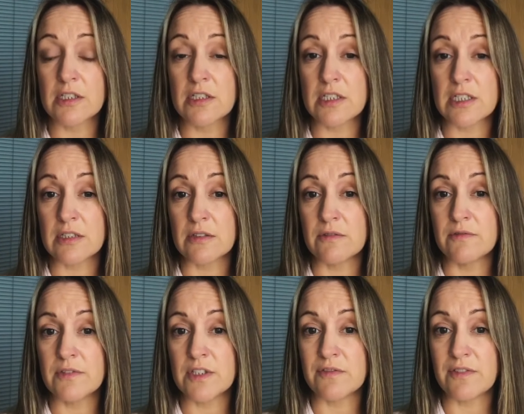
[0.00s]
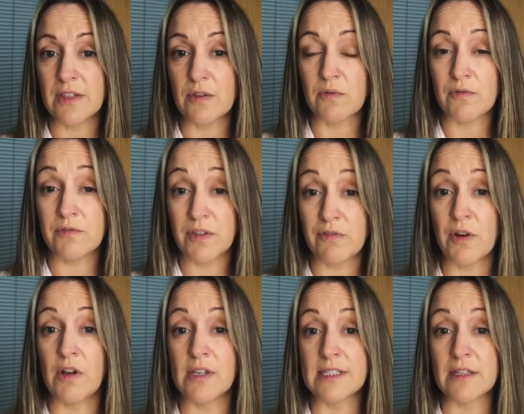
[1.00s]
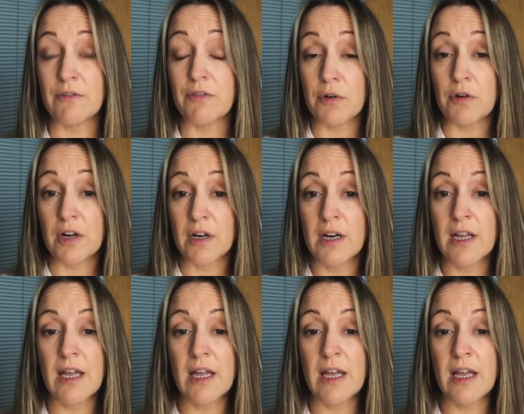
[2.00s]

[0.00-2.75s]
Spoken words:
to fit the falls in the floor.